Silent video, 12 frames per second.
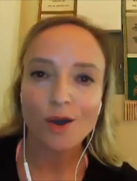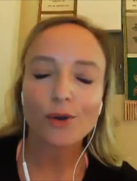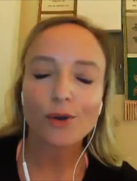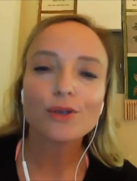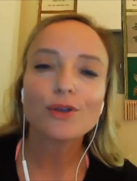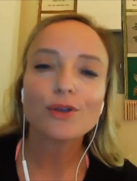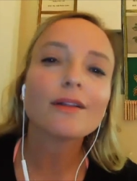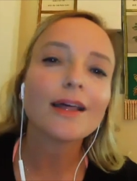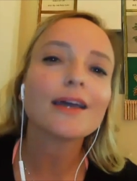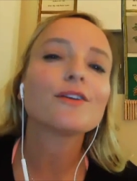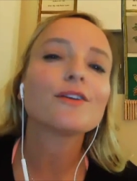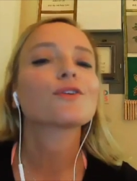Or are you going to
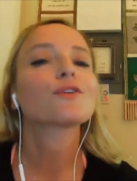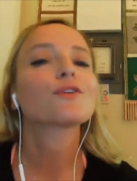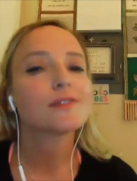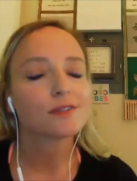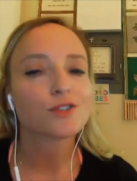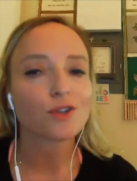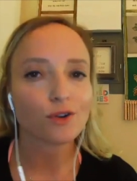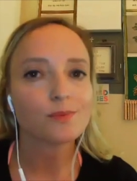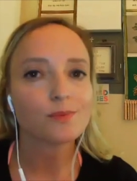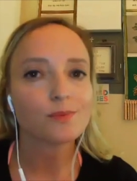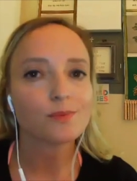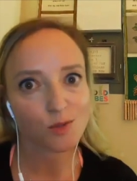let your
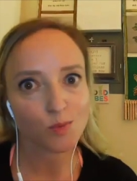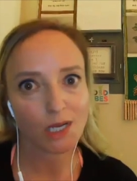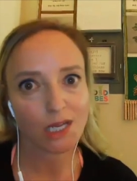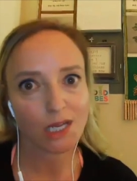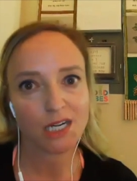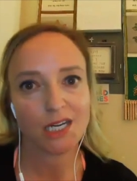circumstances win?